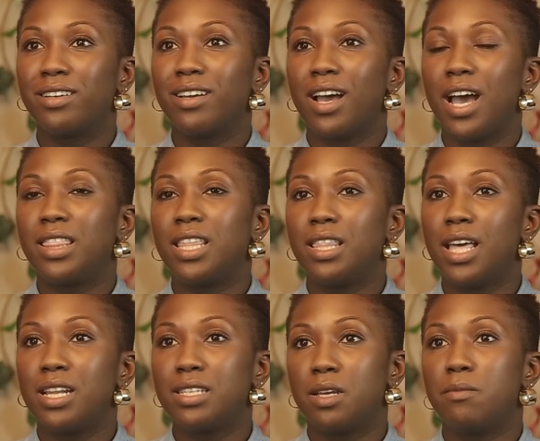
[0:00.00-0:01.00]
Mm. I think
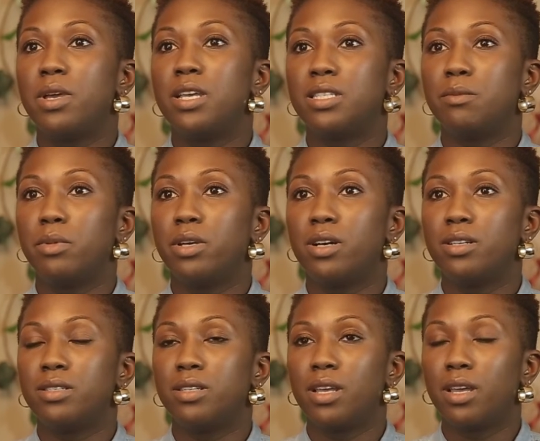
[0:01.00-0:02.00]
that is amazing
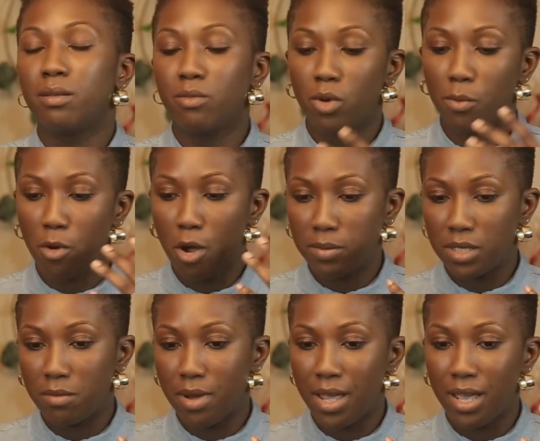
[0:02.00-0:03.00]
because it, what pops
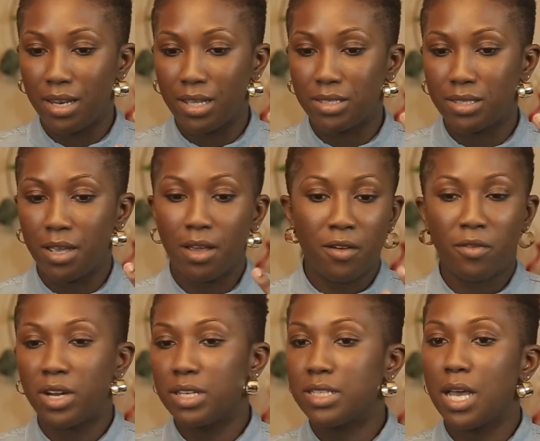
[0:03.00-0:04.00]
in my head is,
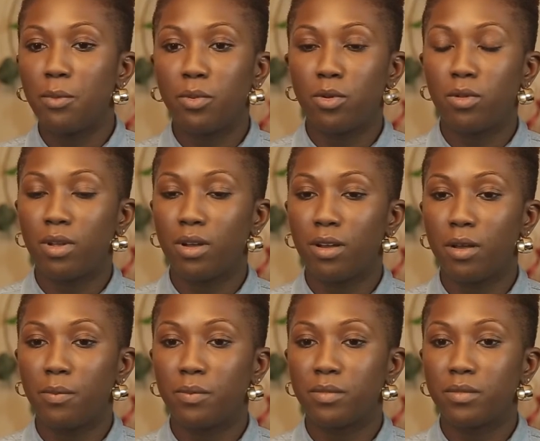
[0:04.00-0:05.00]
for example,
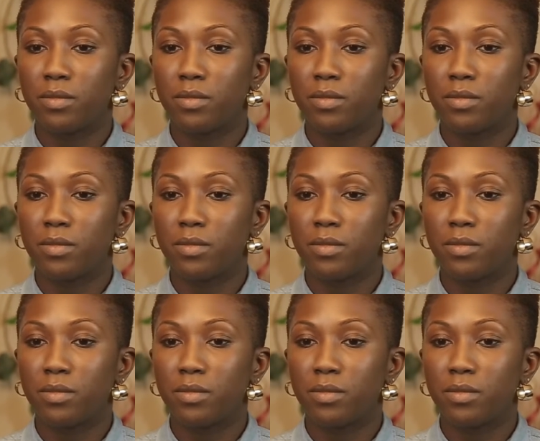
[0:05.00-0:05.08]
um,